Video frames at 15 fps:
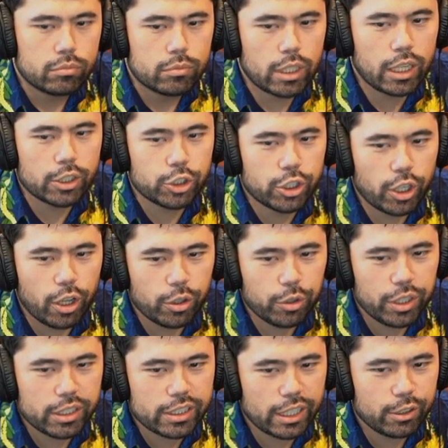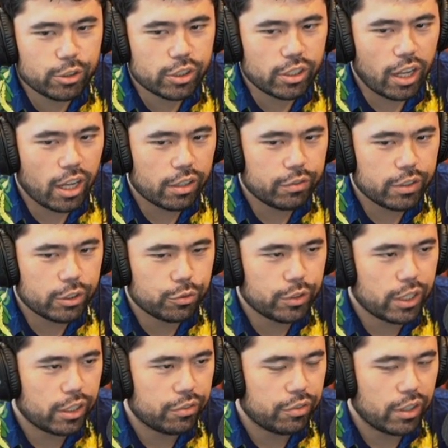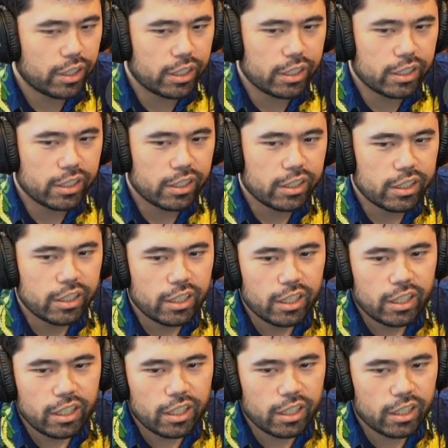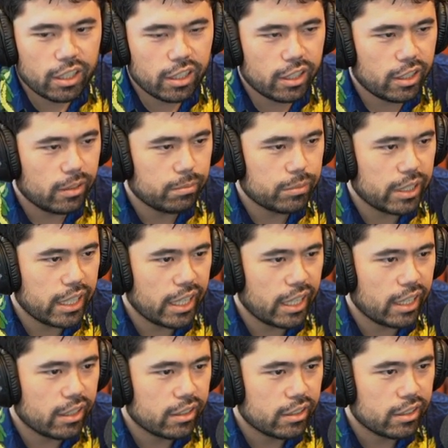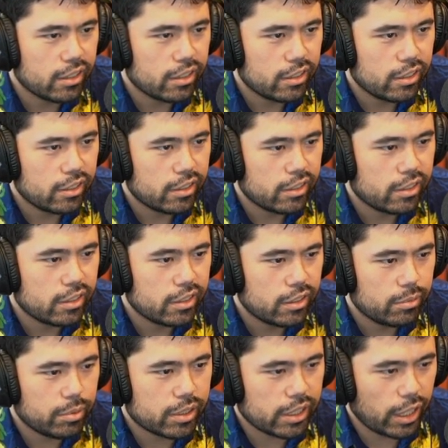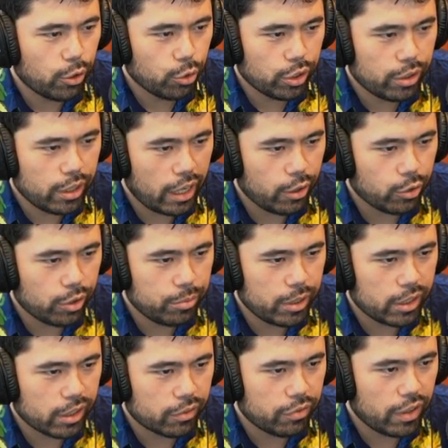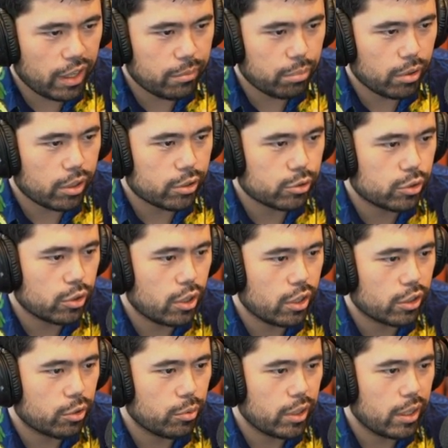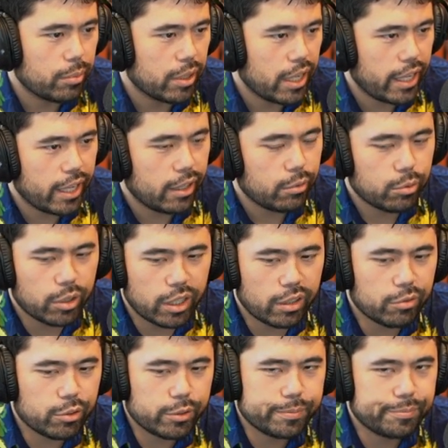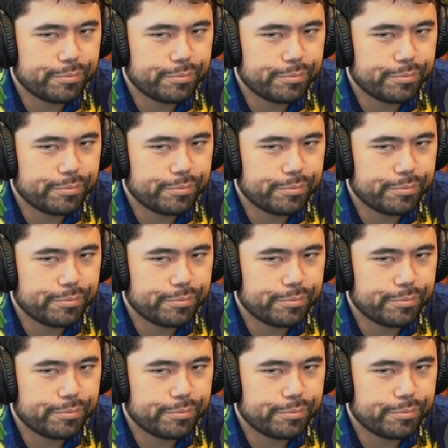Zhigalko thinks I use stockfish. Very funny. Yeah. Because I only made like 5 blunders along the way, but hey, whatever.